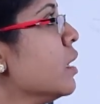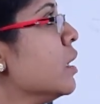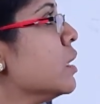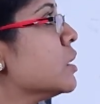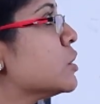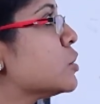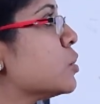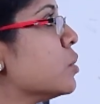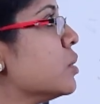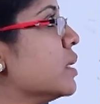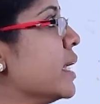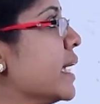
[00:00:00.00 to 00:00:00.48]

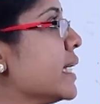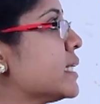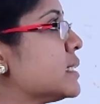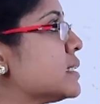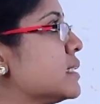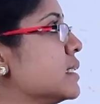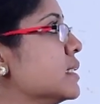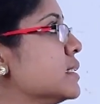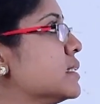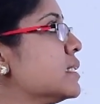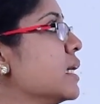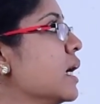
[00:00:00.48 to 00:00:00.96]
So, next
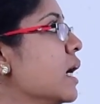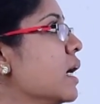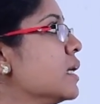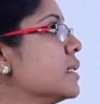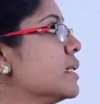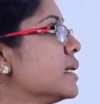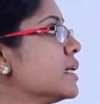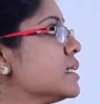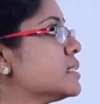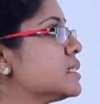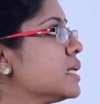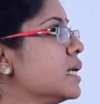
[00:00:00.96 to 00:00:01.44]
is the
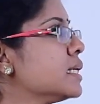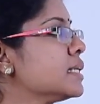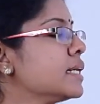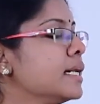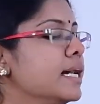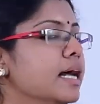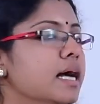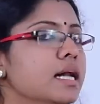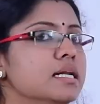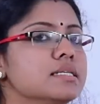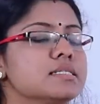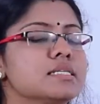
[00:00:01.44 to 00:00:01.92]
result
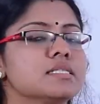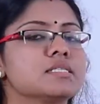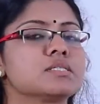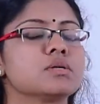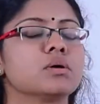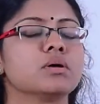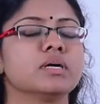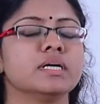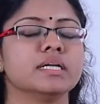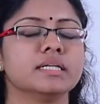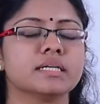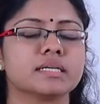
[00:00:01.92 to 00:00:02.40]
analysis.
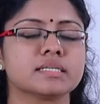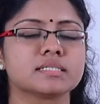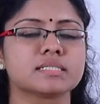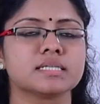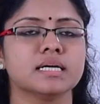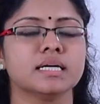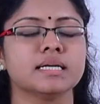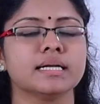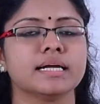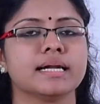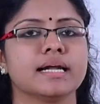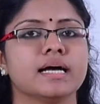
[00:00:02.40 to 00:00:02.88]
So, in
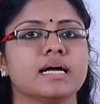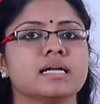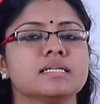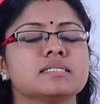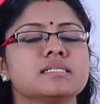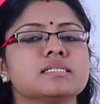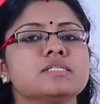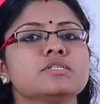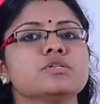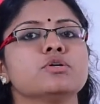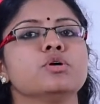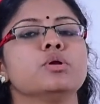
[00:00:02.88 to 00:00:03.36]
result
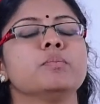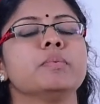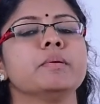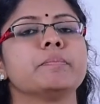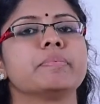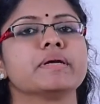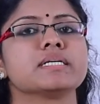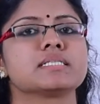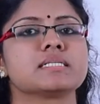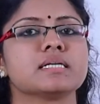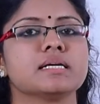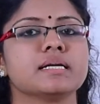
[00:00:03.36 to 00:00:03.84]
analysis you will be
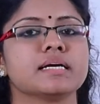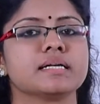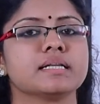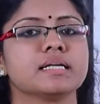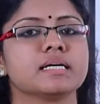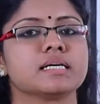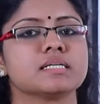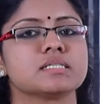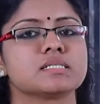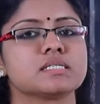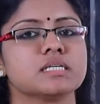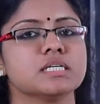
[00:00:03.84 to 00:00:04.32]
presenting
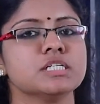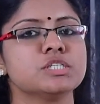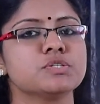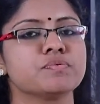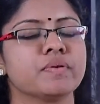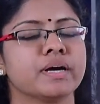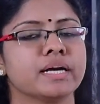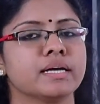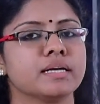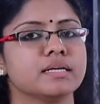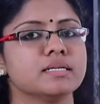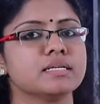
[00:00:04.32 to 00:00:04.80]
the research
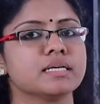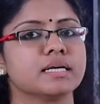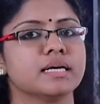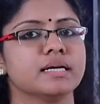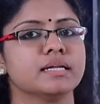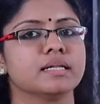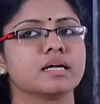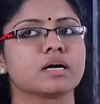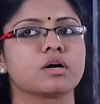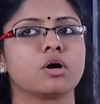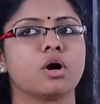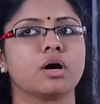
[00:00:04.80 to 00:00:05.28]
finding
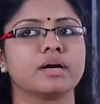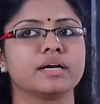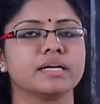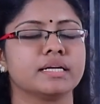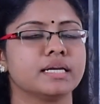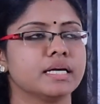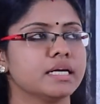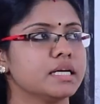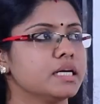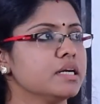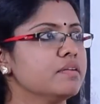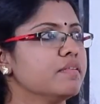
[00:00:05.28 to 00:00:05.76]
in the
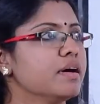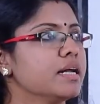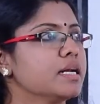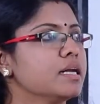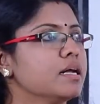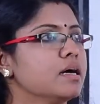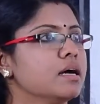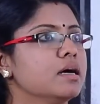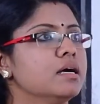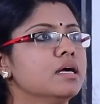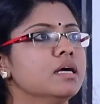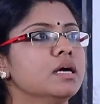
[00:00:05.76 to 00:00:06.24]
quantitative
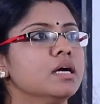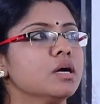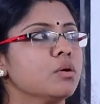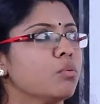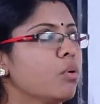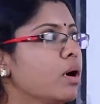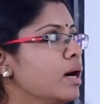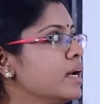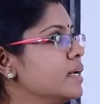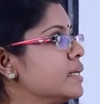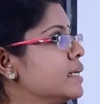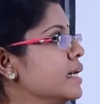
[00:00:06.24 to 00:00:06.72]
and
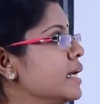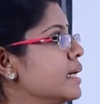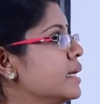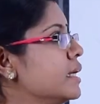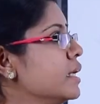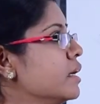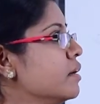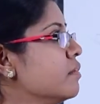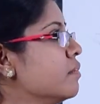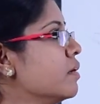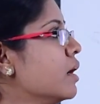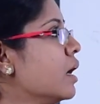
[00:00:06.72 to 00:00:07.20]

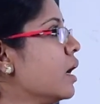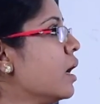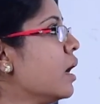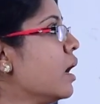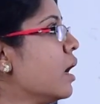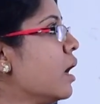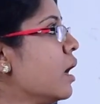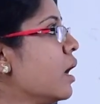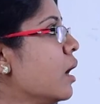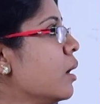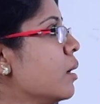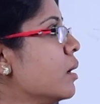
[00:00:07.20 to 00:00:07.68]
qualitative
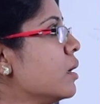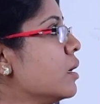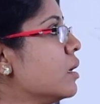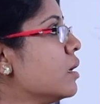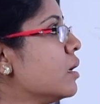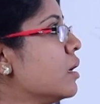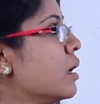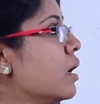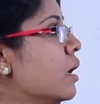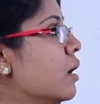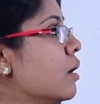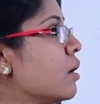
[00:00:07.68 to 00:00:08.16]

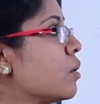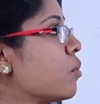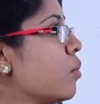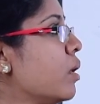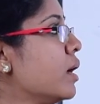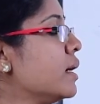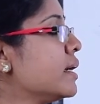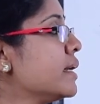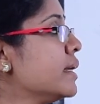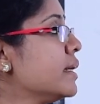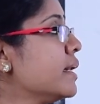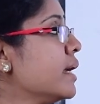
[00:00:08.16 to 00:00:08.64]

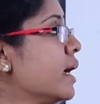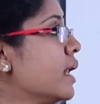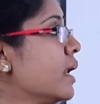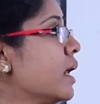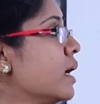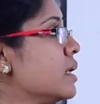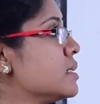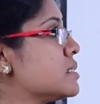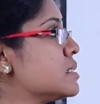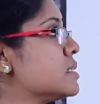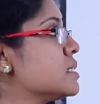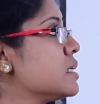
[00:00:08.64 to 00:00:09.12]

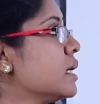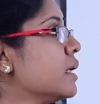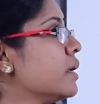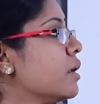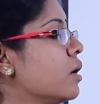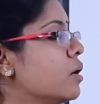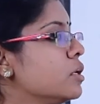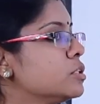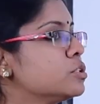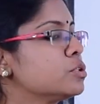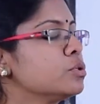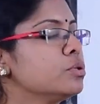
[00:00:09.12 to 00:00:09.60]
analysis, and
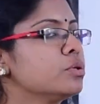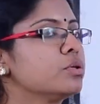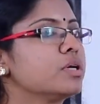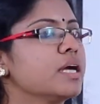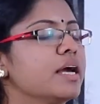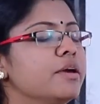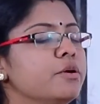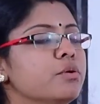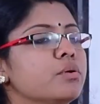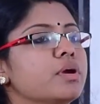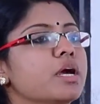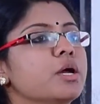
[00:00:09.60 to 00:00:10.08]
also
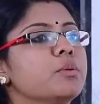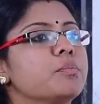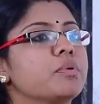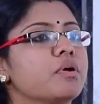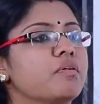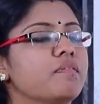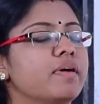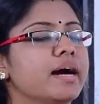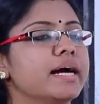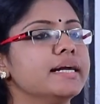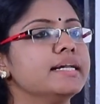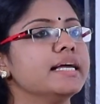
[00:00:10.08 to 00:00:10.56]
you can
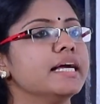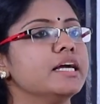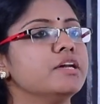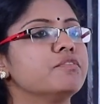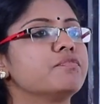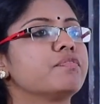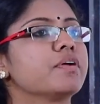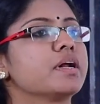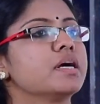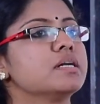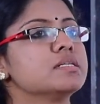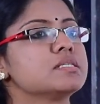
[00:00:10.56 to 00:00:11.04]
provide the
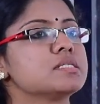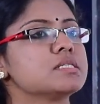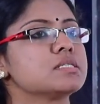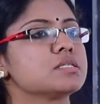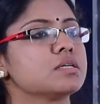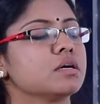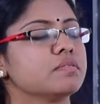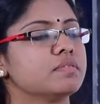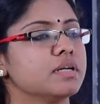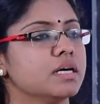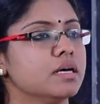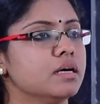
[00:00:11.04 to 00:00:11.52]
inferences
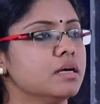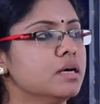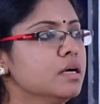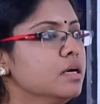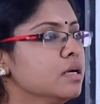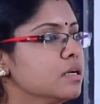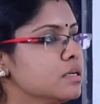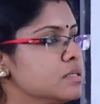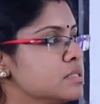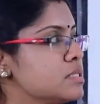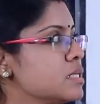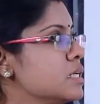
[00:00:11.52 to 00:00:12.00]
of the
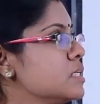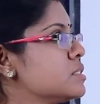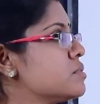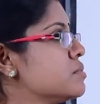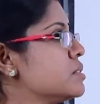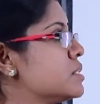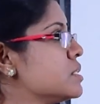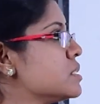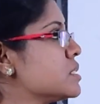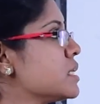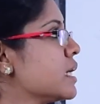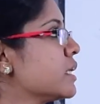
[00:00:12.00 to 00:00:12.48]
results
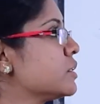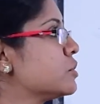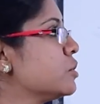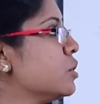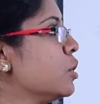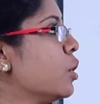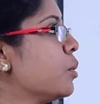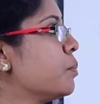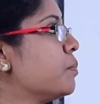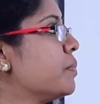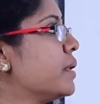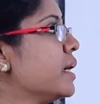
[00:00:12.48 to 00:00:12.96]
which is
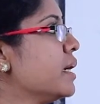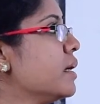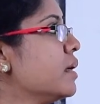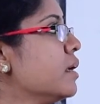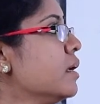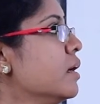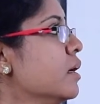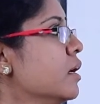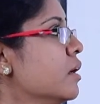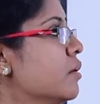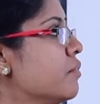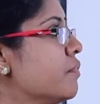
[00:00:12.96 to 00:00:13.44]
actually obtained.
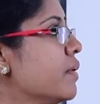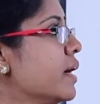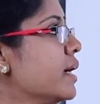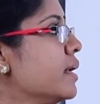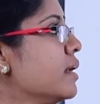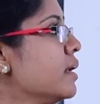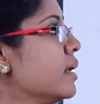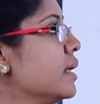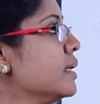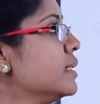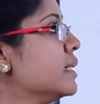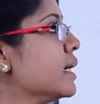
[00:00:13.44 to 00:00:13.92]

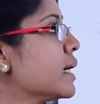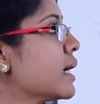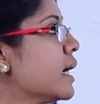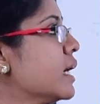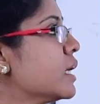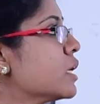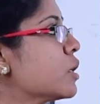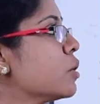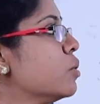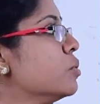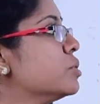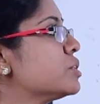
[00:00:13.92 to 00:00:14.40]
Finally, the
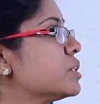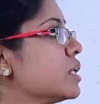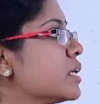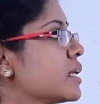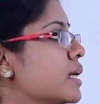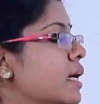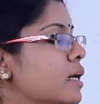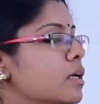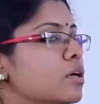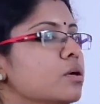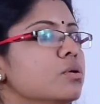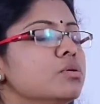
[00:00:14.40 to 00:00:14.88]
conclusion.
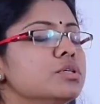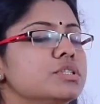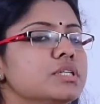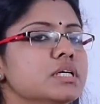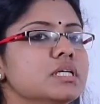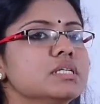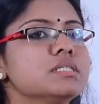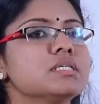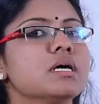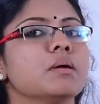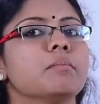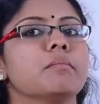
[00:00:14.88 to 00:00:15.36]

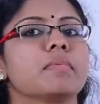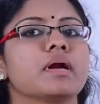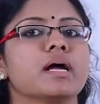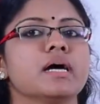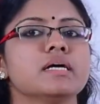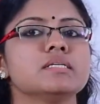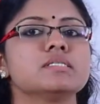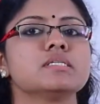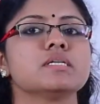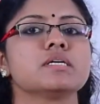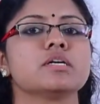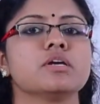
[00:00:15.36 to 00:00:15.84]
Conclusion is
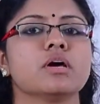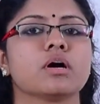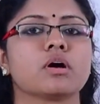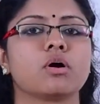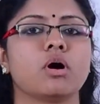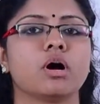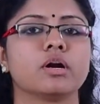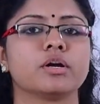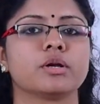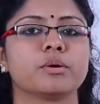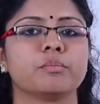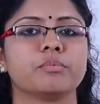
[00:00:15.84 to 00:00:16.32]
summarizing your
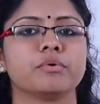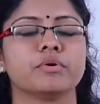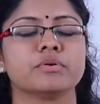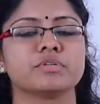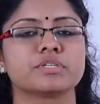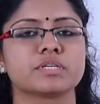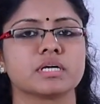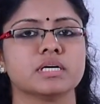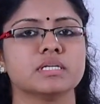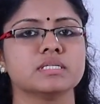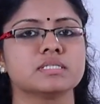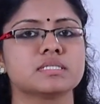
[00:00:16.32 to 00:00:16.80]

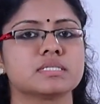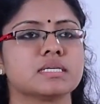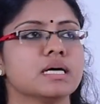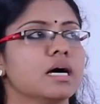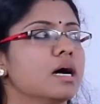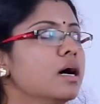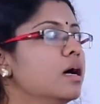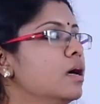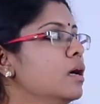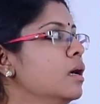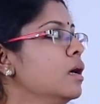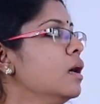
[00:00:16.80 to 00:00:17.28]
contributions
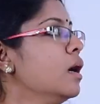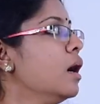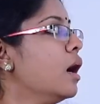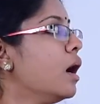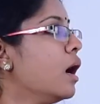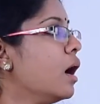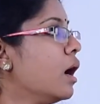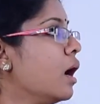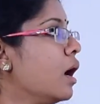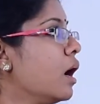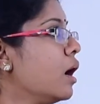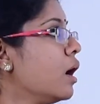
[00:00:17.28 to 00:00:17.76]

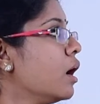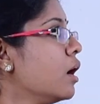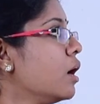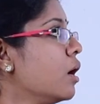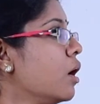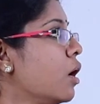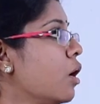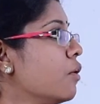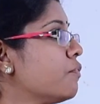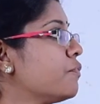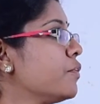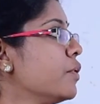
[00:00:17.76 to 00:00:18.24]

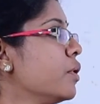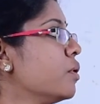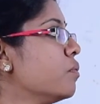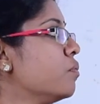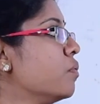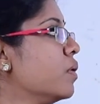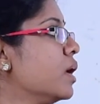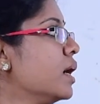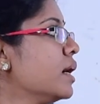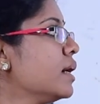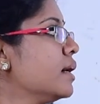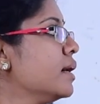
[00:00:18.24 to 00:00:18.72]
of your
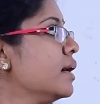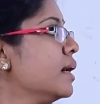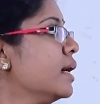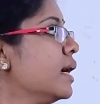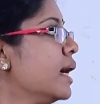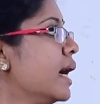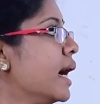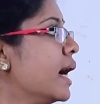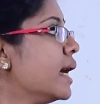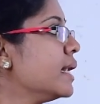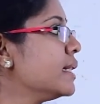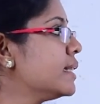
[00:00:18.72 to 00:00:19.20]
work.
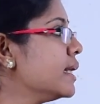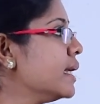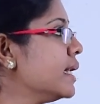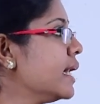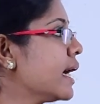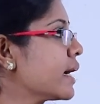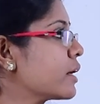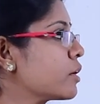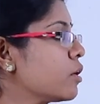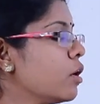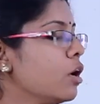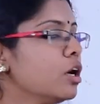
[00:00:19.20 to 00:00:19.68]
And then
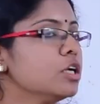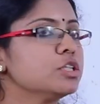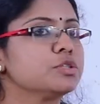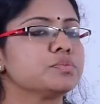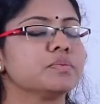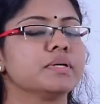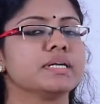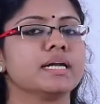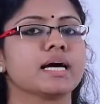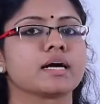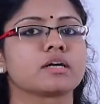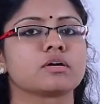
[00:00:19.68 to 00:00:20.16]

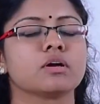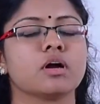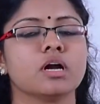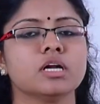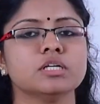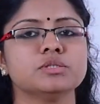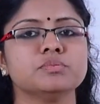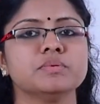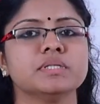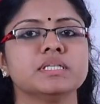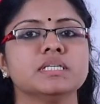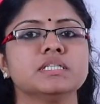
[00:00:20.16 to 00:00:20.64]
acknowledgement.
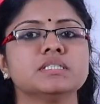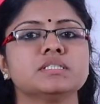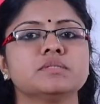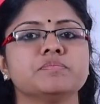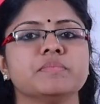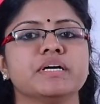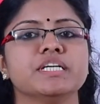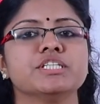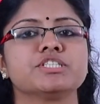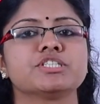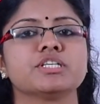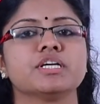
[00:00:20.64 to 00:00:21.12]
Acknowledgement is
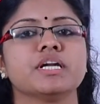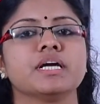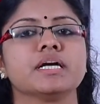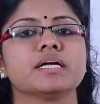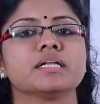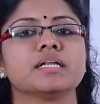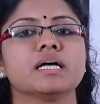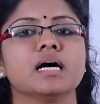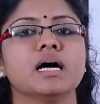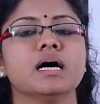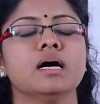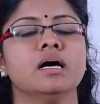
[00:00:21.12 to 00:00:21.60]

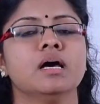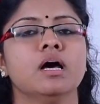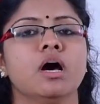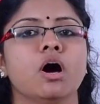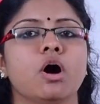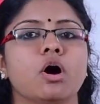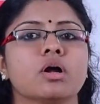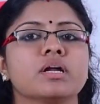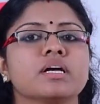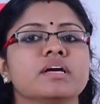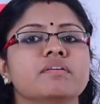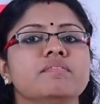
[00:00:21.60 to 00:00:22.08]
mentioning
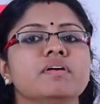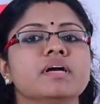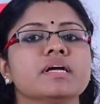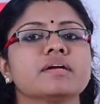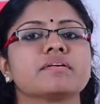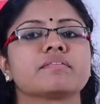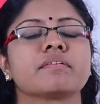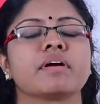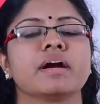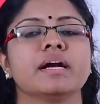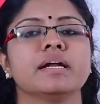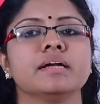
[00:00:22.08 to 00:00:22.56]
or giving
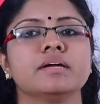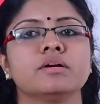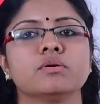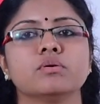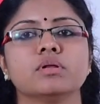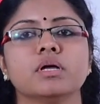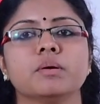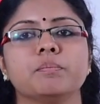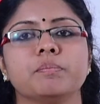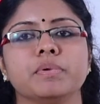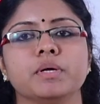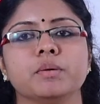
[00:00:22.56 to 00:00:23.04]
credit to
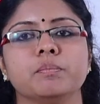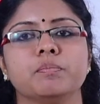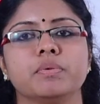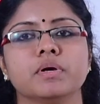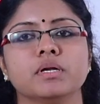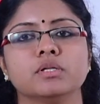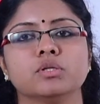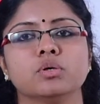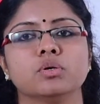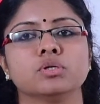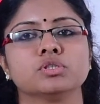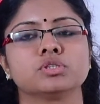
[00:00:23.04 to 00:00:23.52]
the
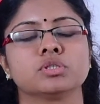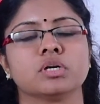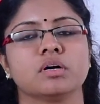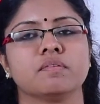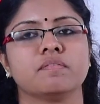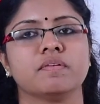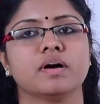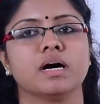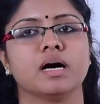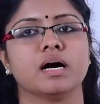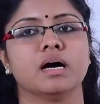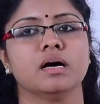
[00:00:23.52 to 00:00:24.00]
people, those who
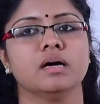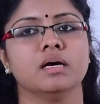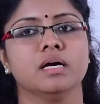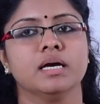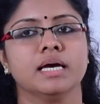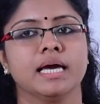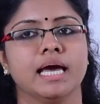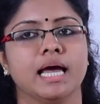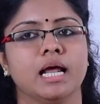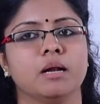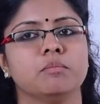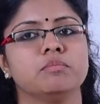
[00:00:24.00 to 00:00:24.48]
have
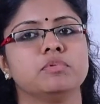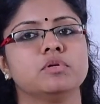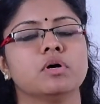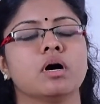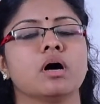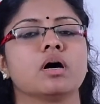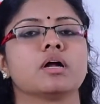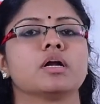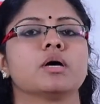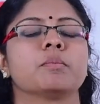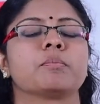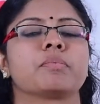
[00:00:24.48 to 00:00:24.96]
helped
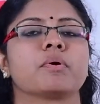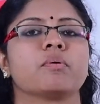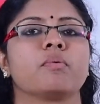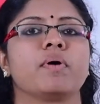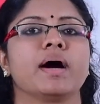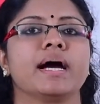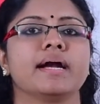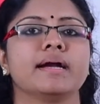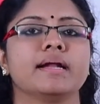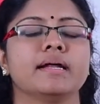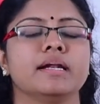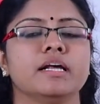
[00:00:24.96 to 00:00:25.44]
or
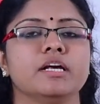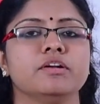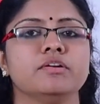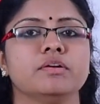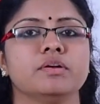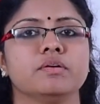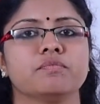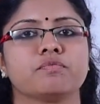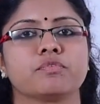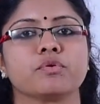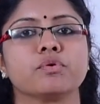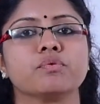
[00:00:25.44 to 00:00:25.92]
provided
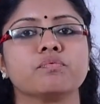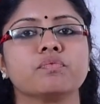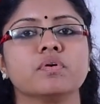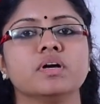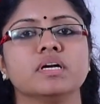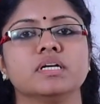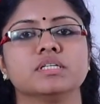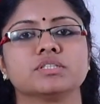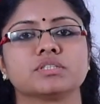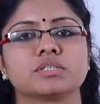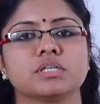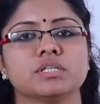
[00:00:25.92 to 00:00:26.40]
any
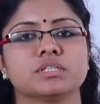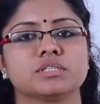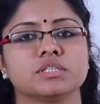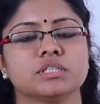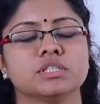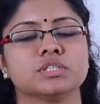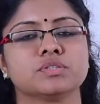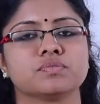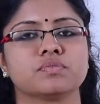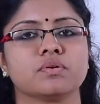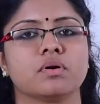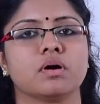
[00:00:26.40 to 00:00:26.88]
fruitful
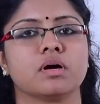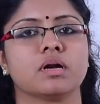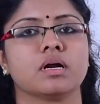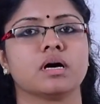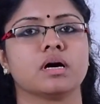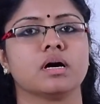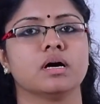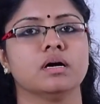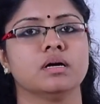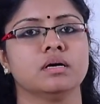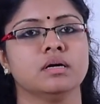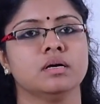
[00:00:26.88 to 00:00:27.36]
discussions
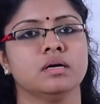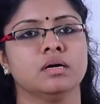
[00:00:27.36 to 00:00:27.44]
for